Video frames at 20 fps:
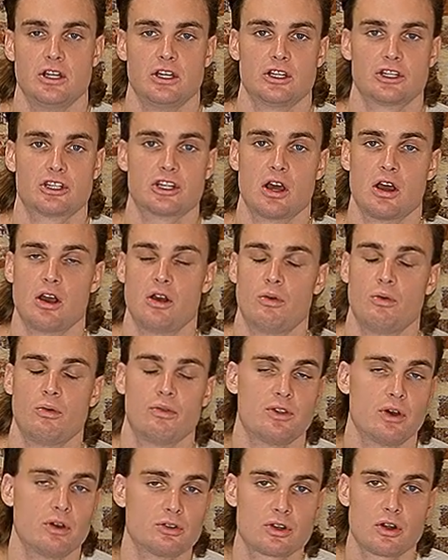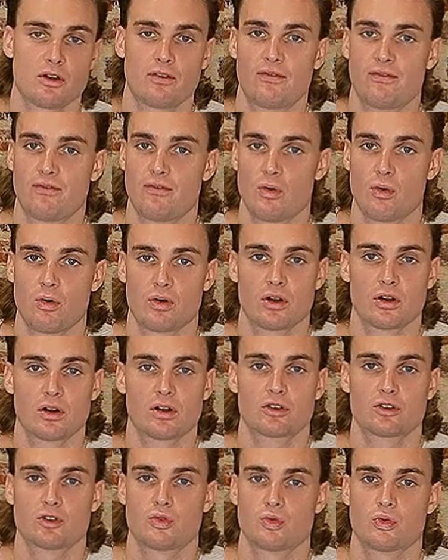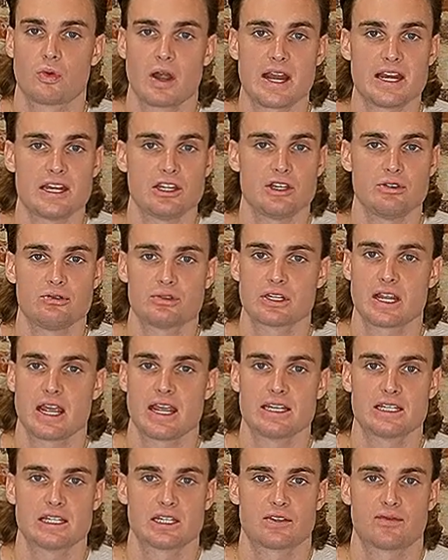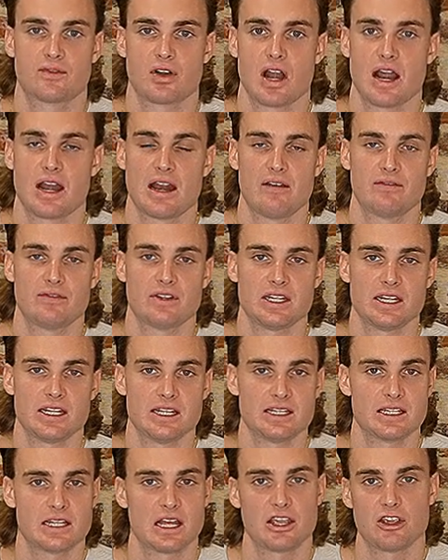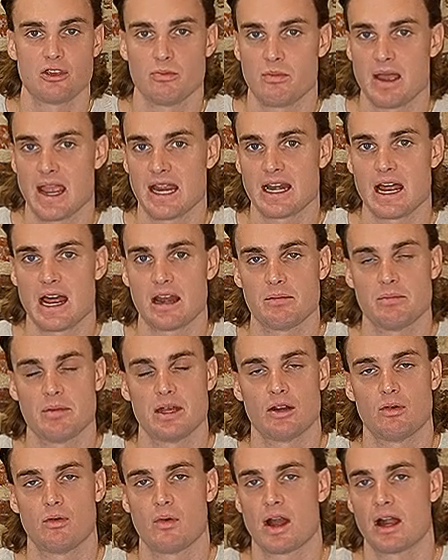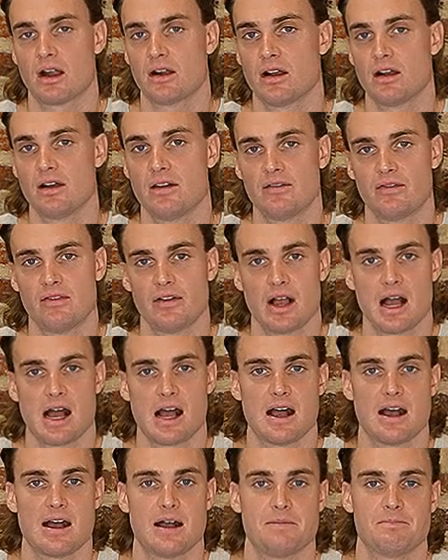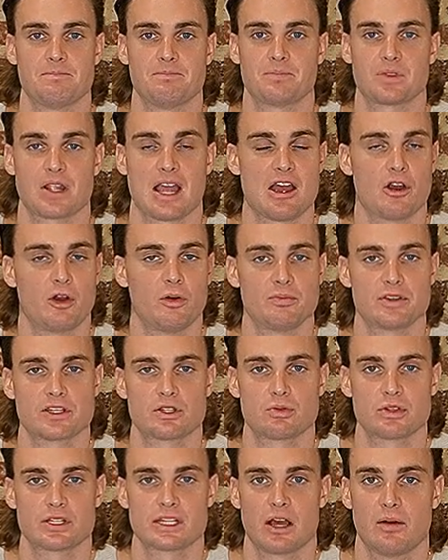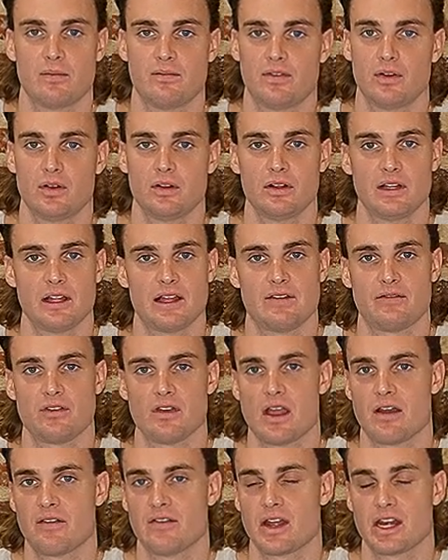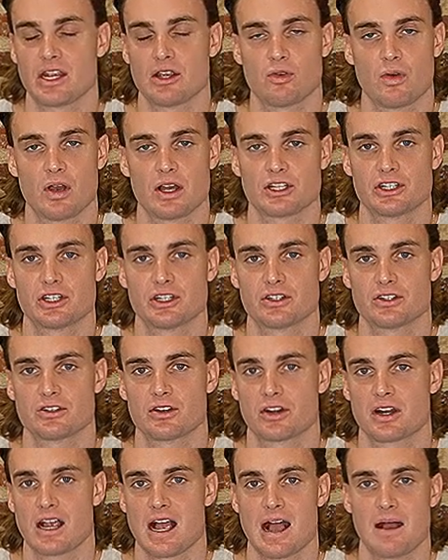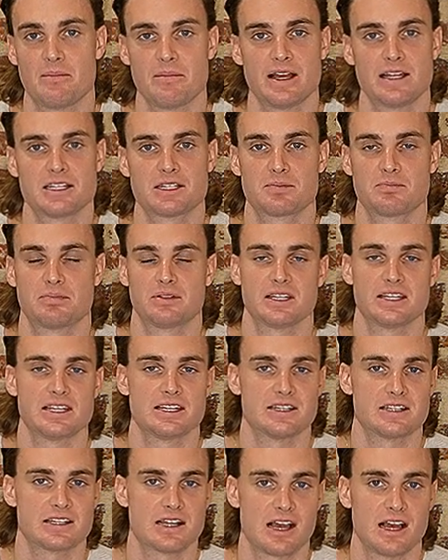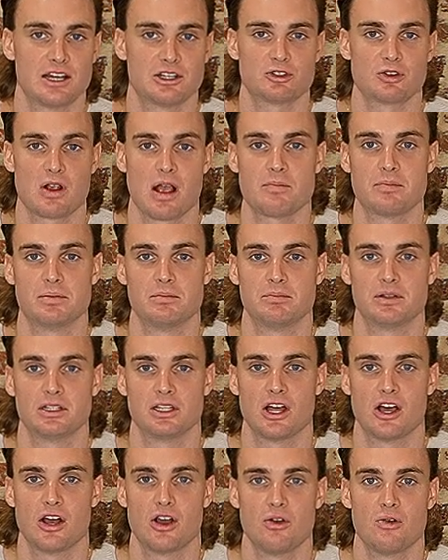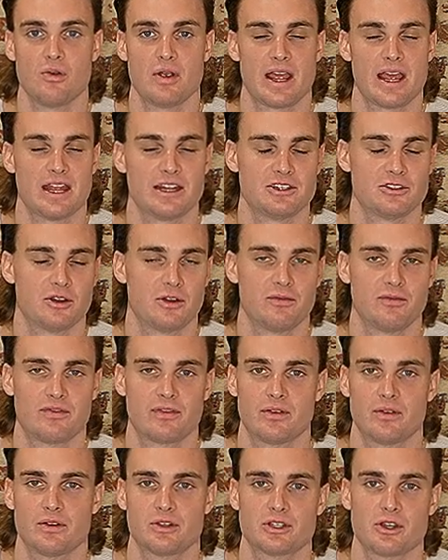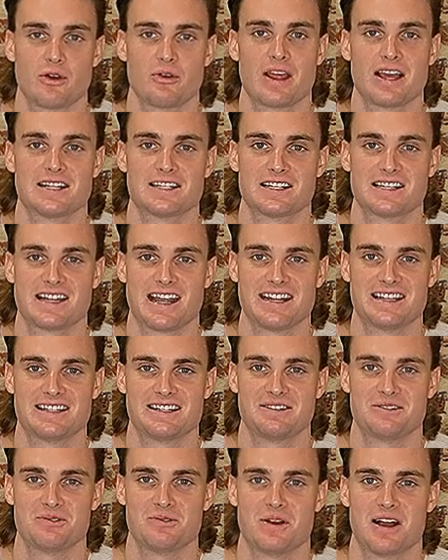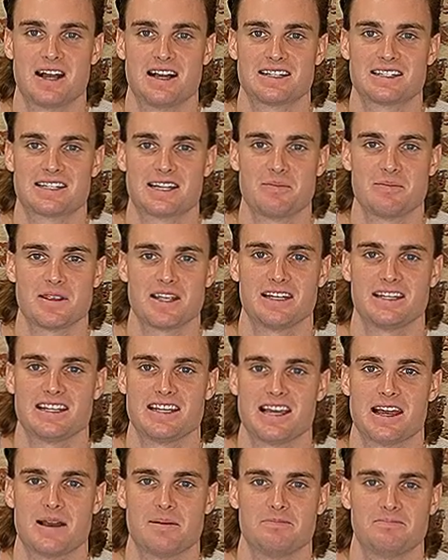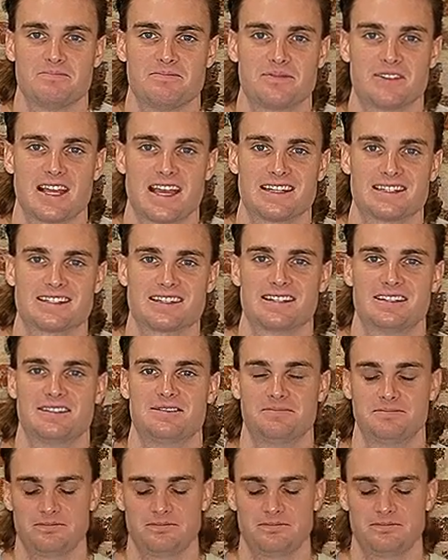So those are 4 great use cases for NFTs that you may not have been aware of. I hope this was helpful. If you have any questions or comments, please drop them below, and don't hesitate to send me a DM. Thanks.